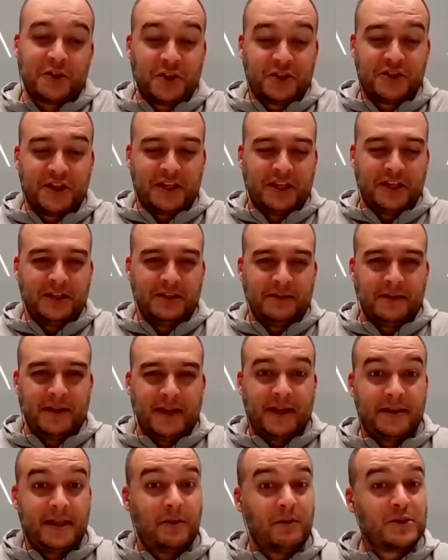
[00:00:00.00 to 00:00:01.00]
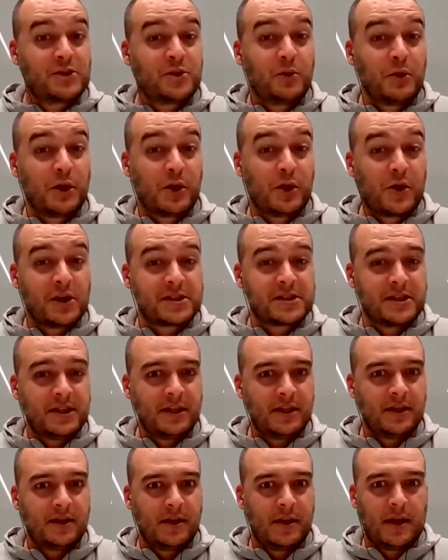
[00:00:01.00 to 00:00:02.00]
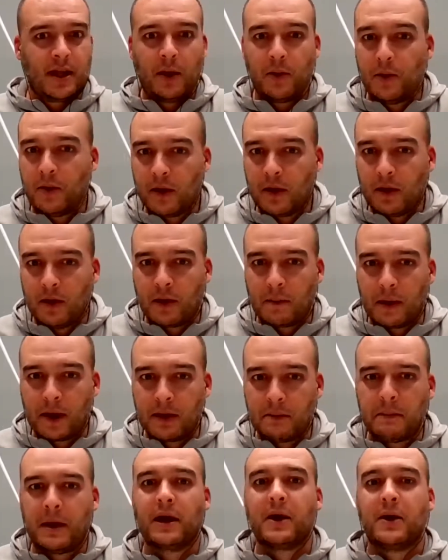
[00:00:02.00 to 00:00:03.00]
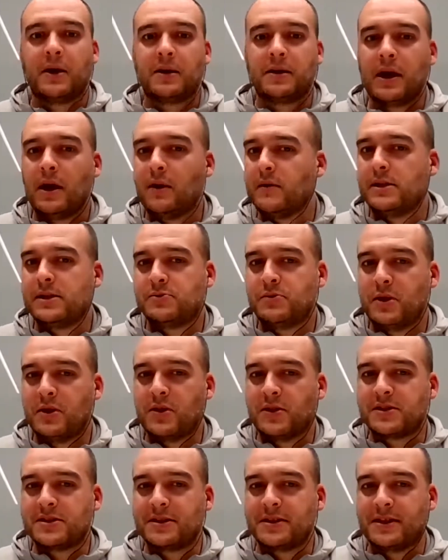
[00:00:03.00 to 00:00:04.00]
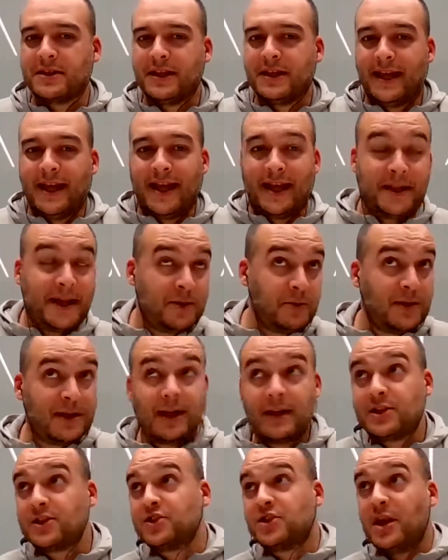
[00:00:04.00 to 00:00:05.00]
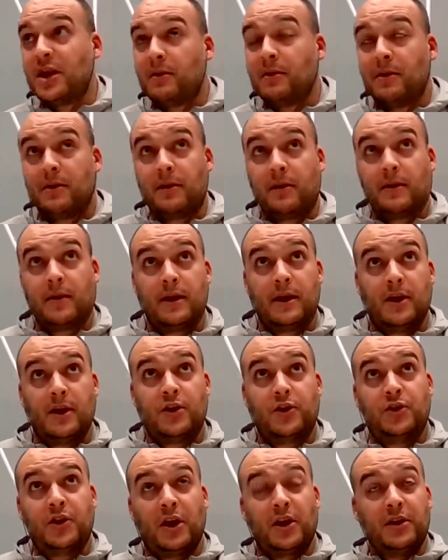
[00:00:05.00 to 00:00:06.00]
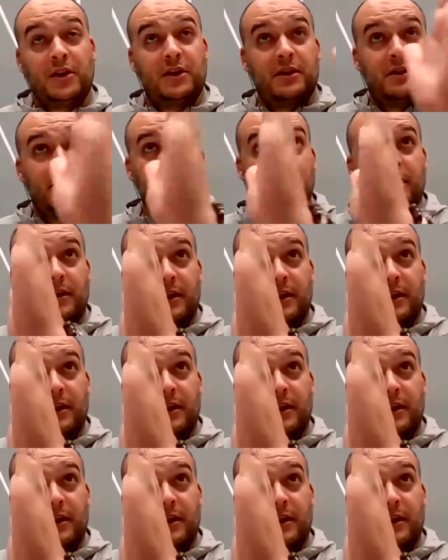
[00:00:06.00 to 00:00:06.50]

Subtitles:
tunnel, and there was no Rui Costa. And my God, now where is Rui Costa? And then when I turned,